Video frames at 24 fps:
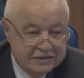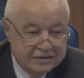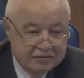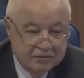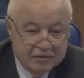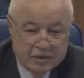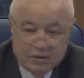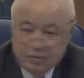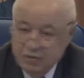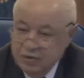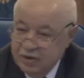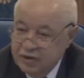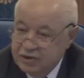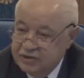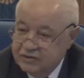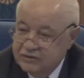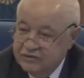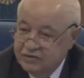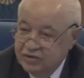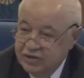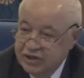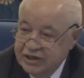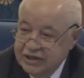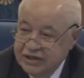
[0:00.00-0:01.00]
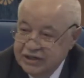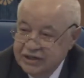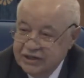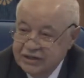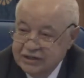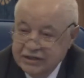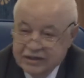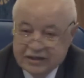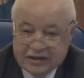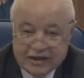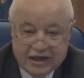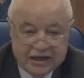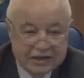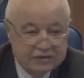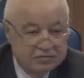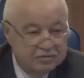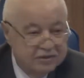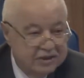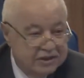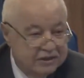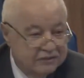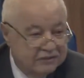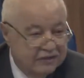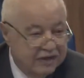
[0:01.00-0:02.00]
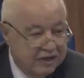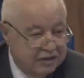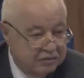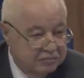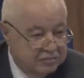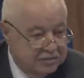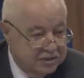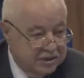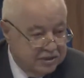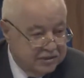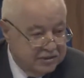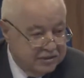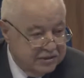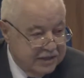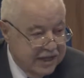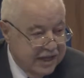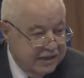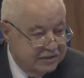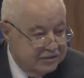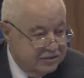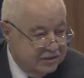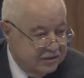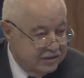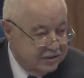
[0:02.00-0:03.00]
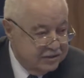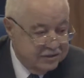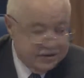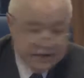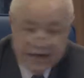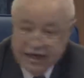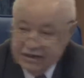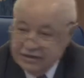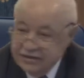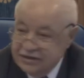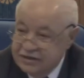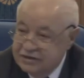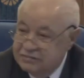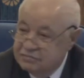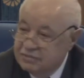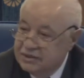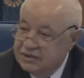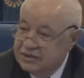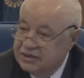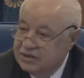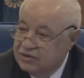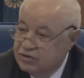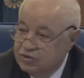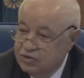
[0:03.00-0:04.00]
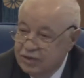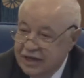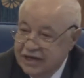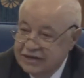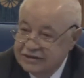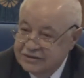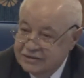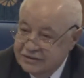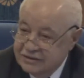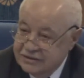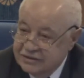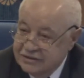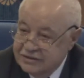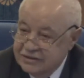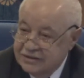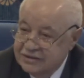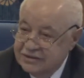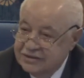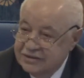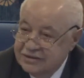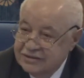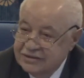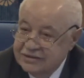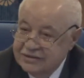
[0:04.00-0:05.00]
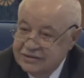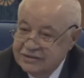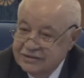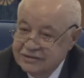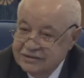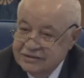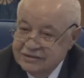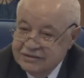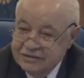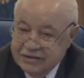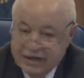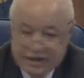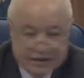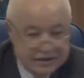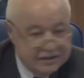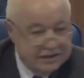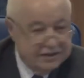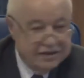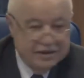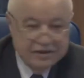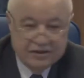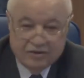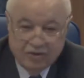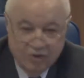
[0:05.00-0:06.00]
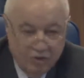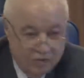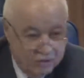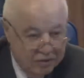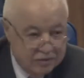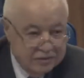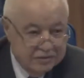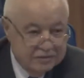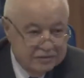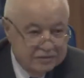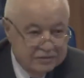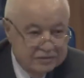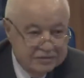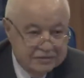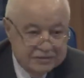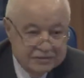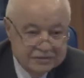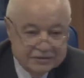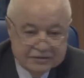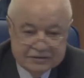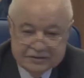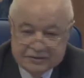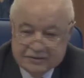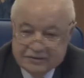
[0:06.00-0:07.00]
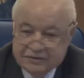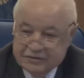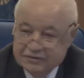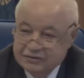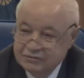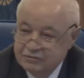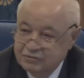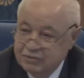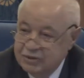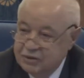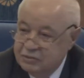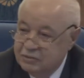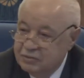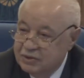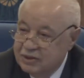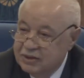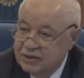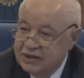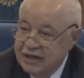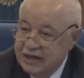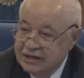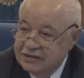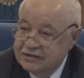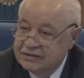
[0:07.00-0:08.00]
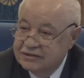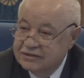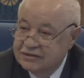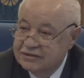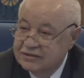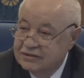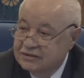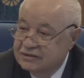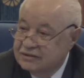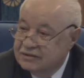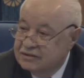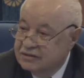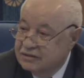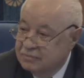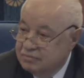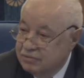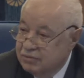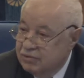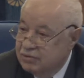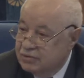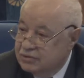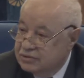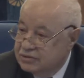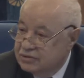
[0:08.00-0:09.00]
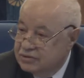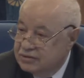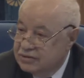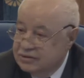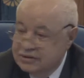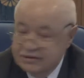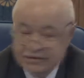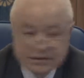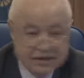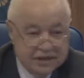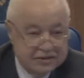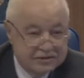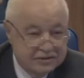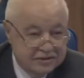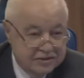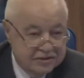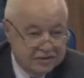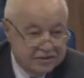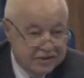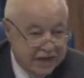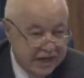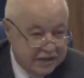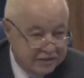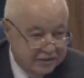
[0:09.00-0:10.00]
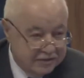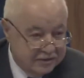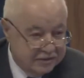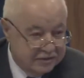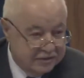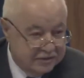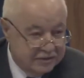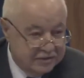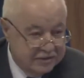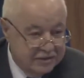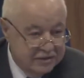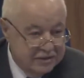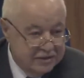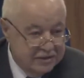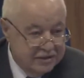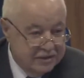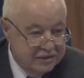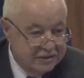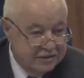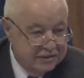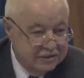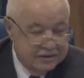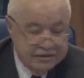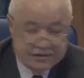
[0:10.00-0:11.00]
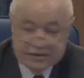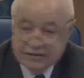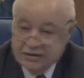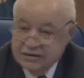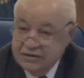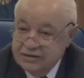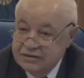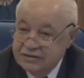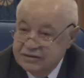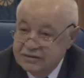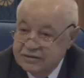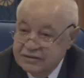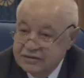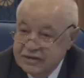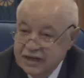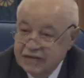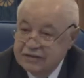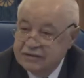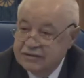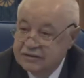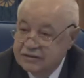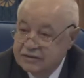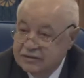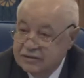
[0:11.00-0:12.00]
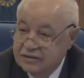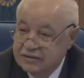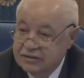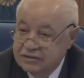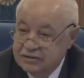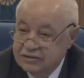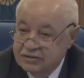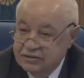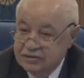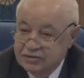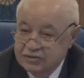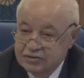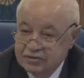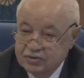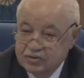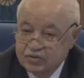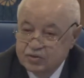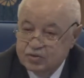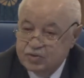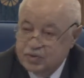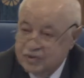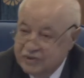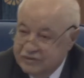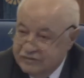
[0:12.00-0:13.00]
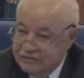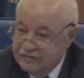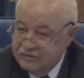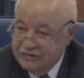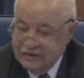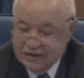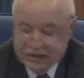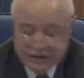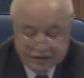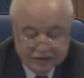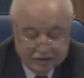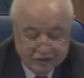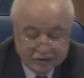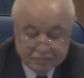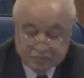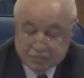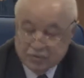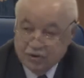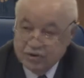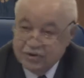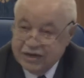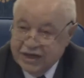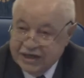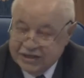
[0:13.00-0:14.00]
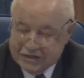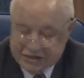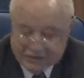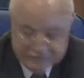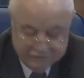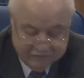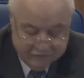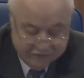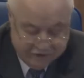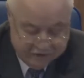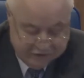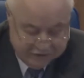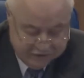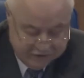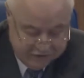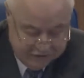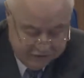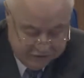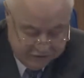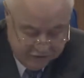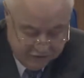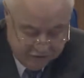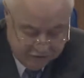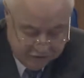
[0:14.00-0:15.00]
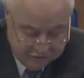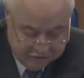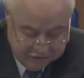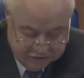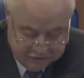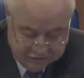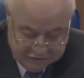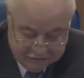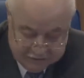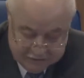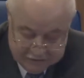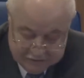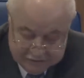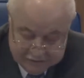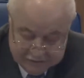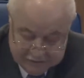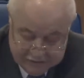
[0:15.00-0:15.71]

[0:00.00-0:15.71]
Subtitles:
We worked for a year and we developed such standard, but the US said no, we will not support such a standard. This is not conducive or productive, as they called it.